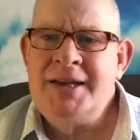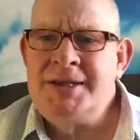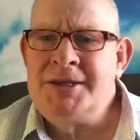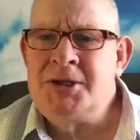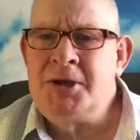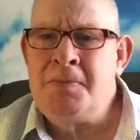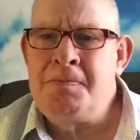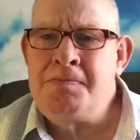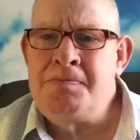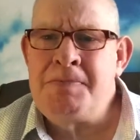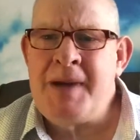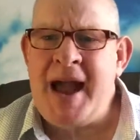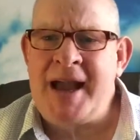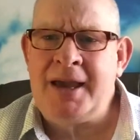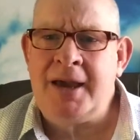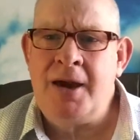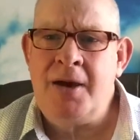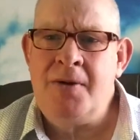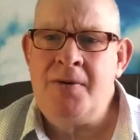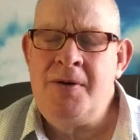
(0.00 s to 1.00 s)

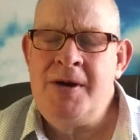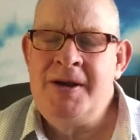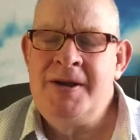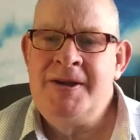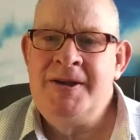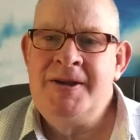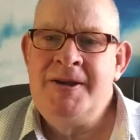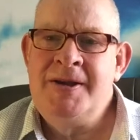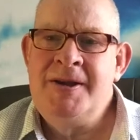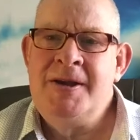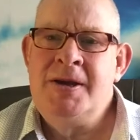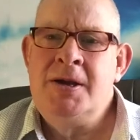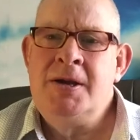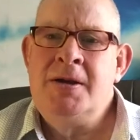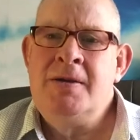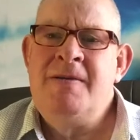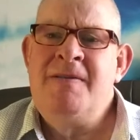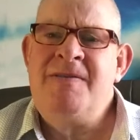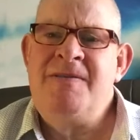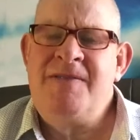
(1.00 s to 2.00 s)
tobacco
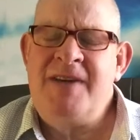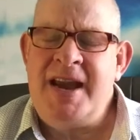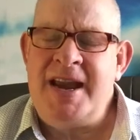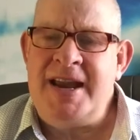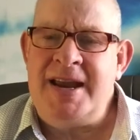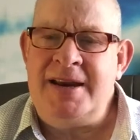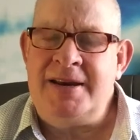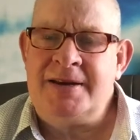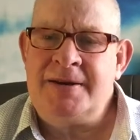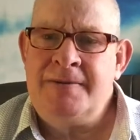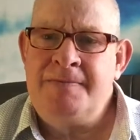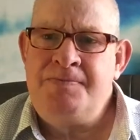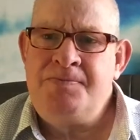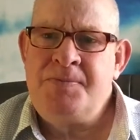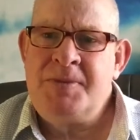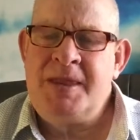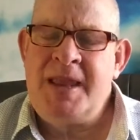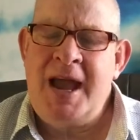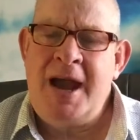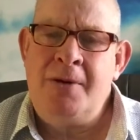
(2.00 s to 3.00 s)
fade.
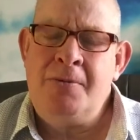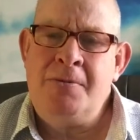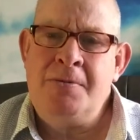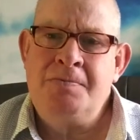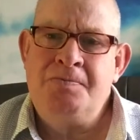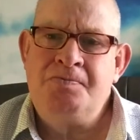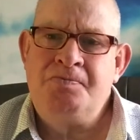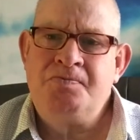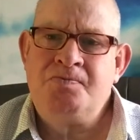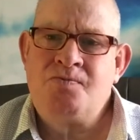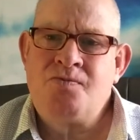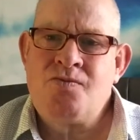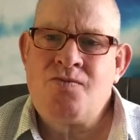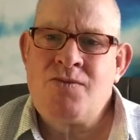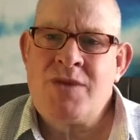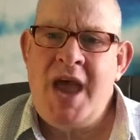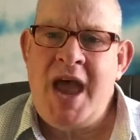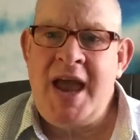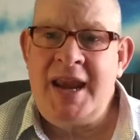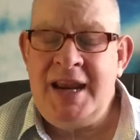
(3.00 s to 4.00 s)
Now,
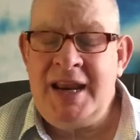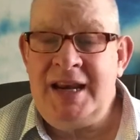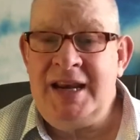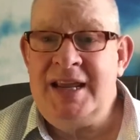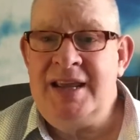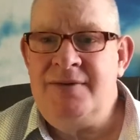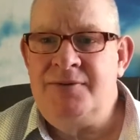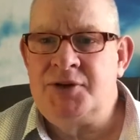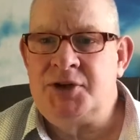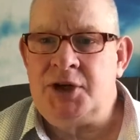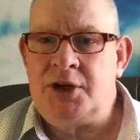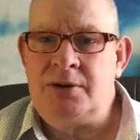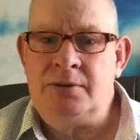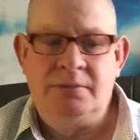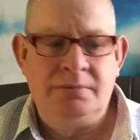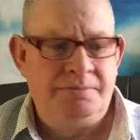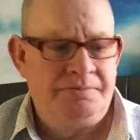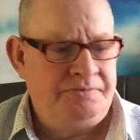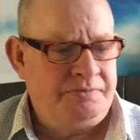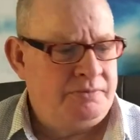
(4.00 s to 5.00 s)
and it leaves you
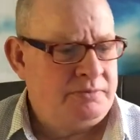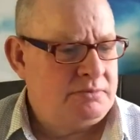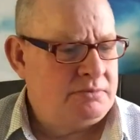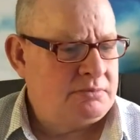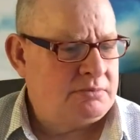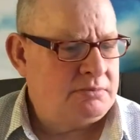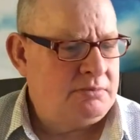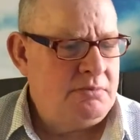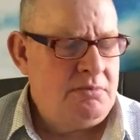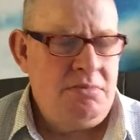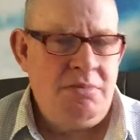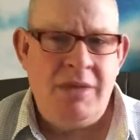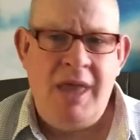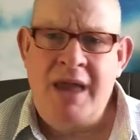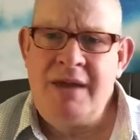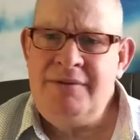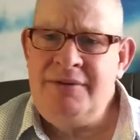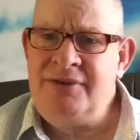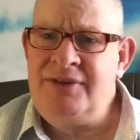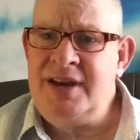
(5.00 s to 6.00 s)

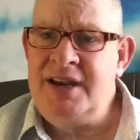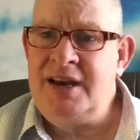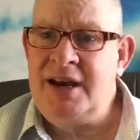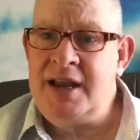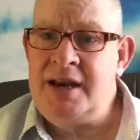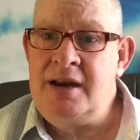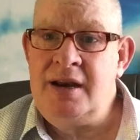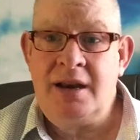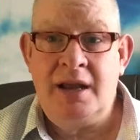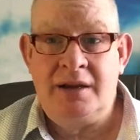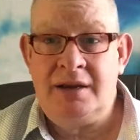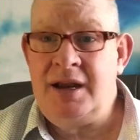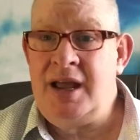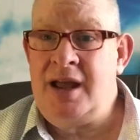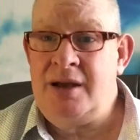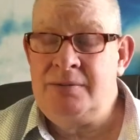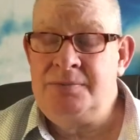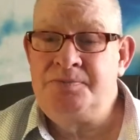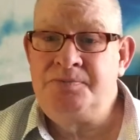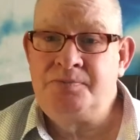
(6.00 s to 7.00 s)
feeling like
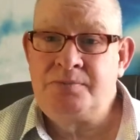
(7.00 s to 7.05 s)
now,